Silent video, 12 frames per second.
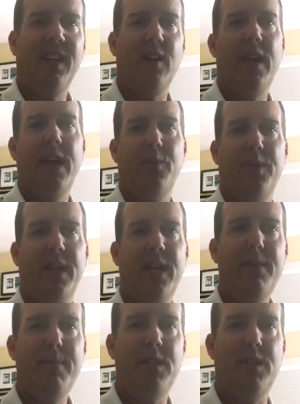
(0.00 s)
our head with
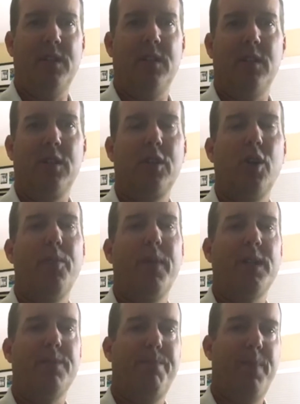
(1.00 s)
images is so
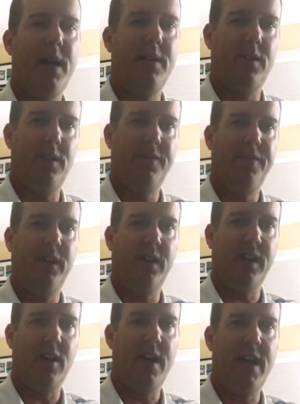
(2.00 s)
much better than filling
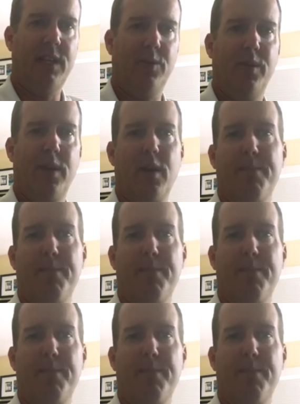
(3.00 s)
our heads with our